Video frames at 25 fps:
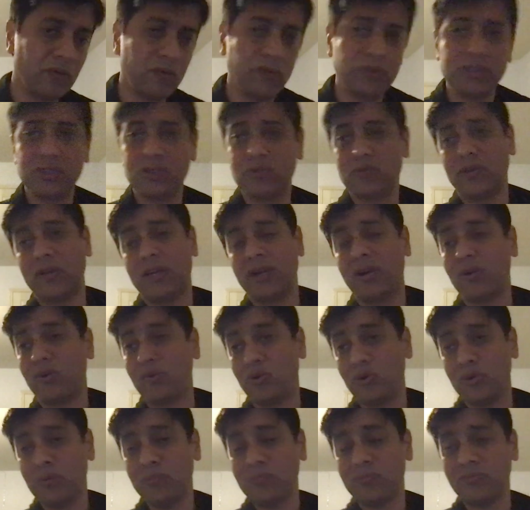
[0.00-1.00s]
which is where our
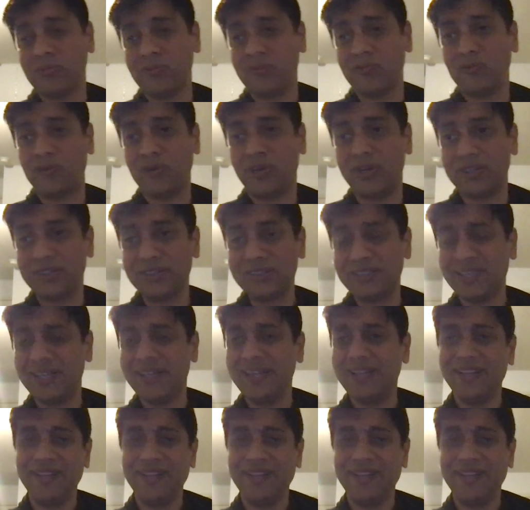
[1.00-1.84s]
home was.